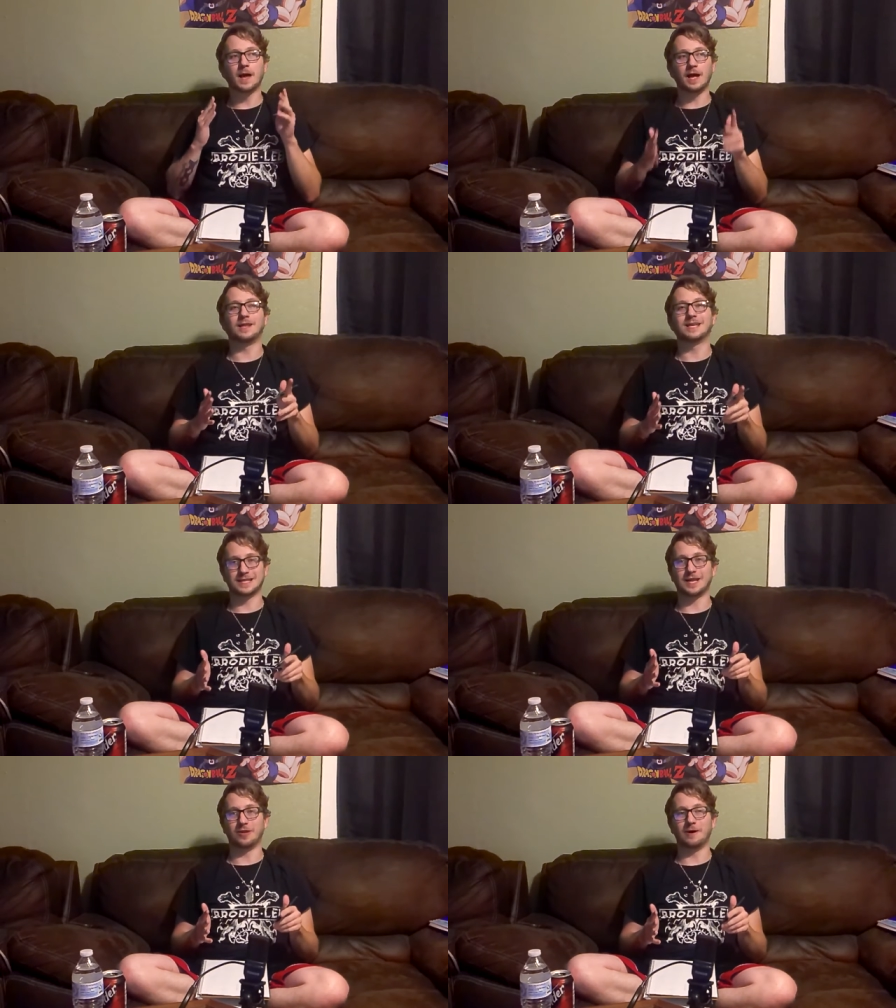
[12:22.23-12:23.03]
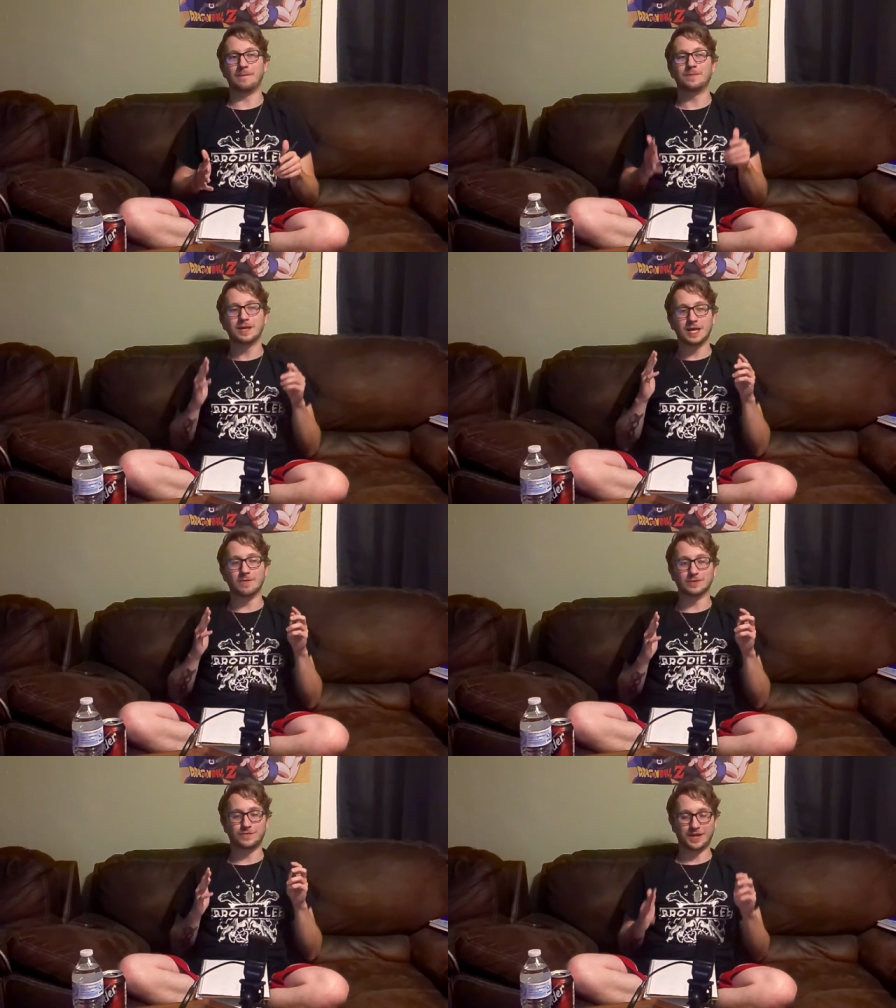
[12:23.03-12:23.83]
I liked that a lot. It
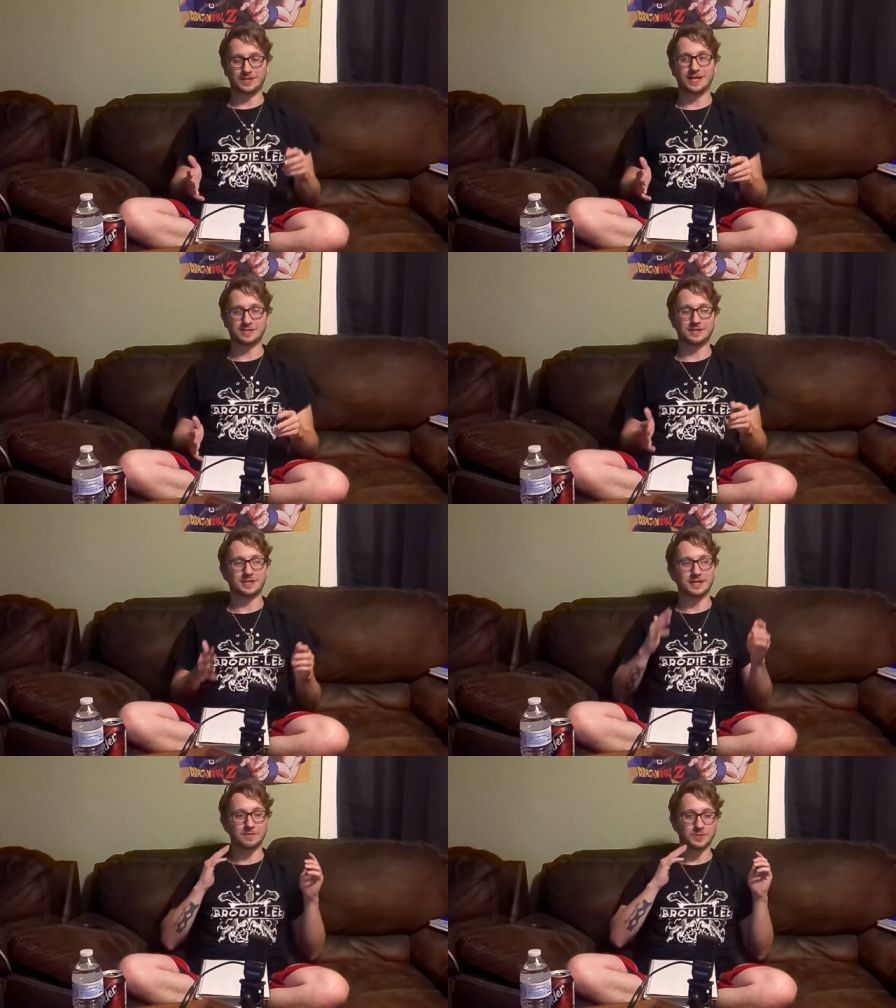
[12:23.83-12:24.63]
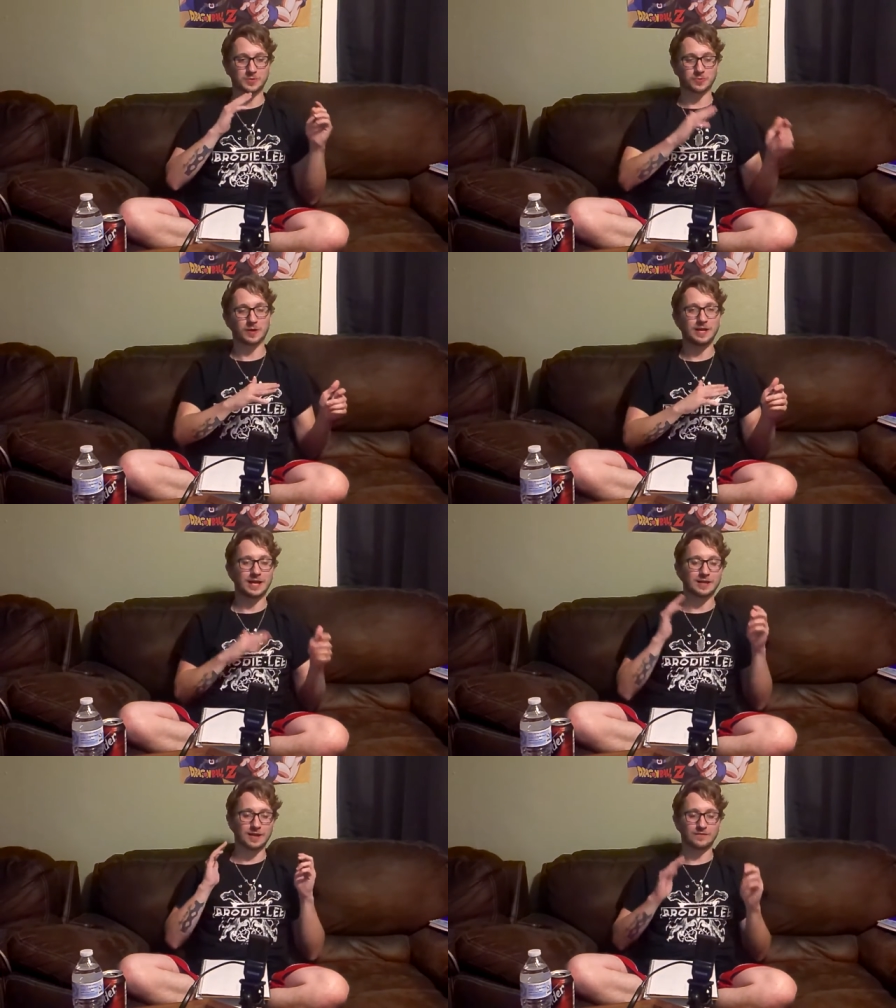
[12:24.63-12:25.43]
was fantastic. It was great.
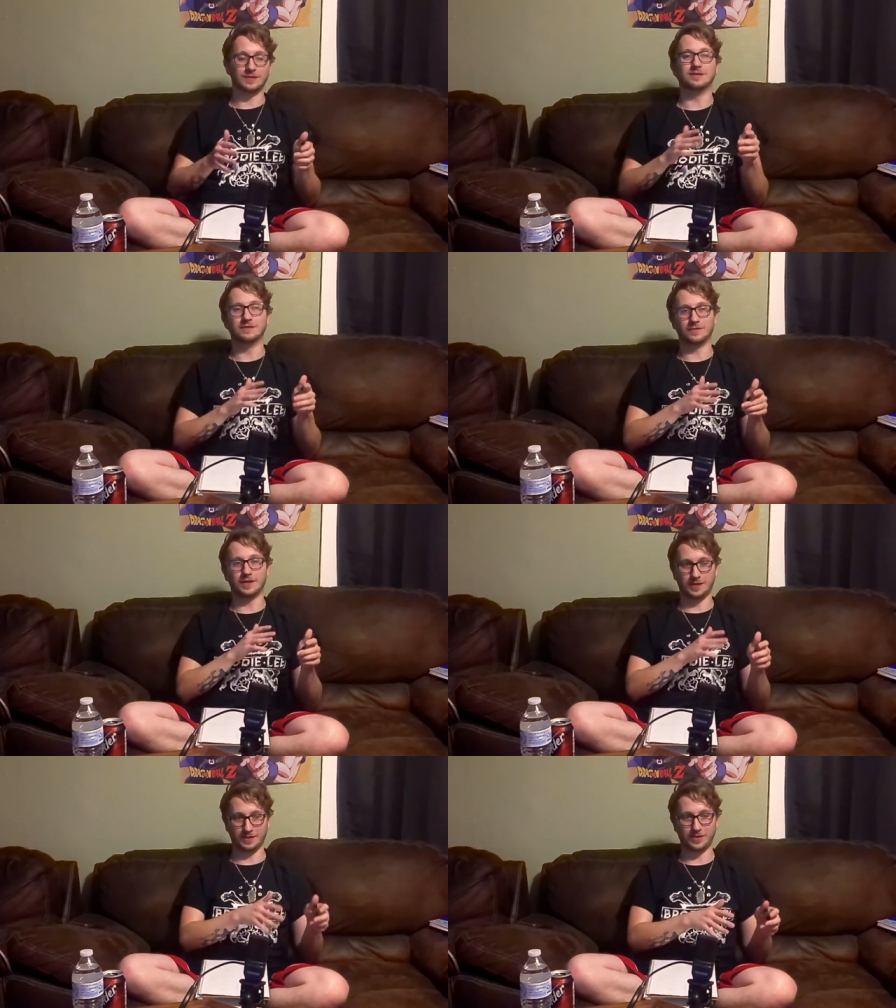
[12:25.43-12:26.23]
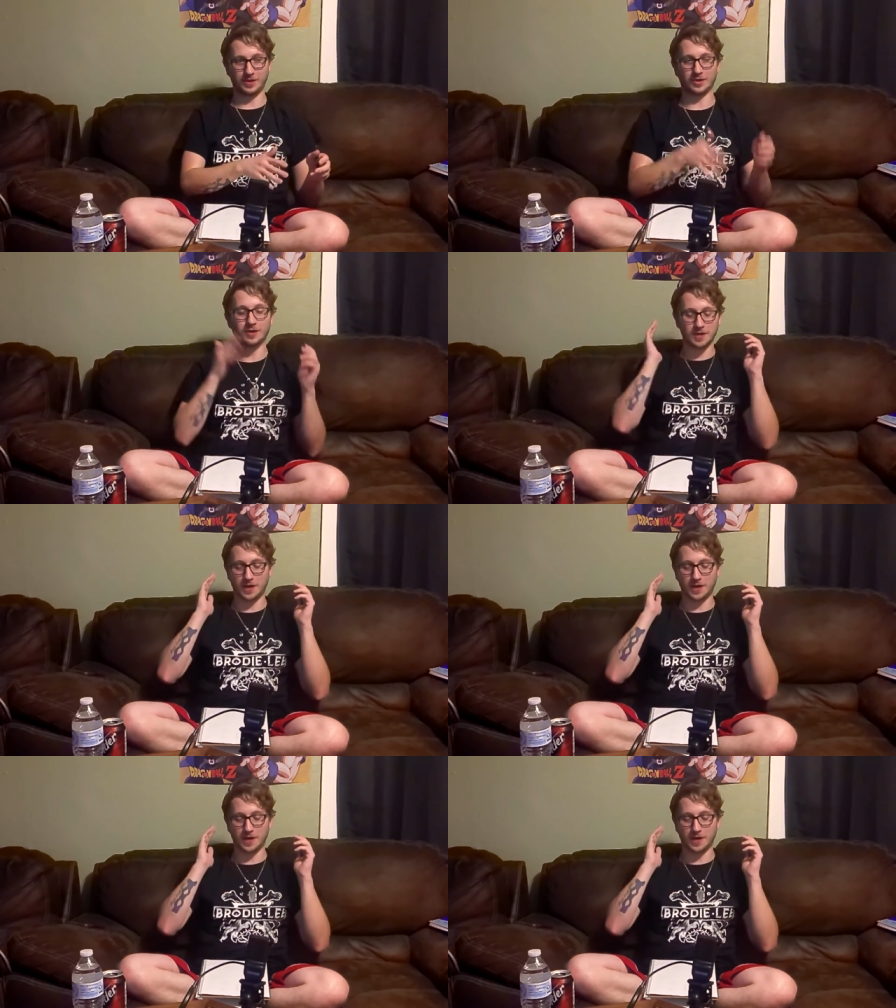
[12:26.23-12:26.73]
I loved it in the theater.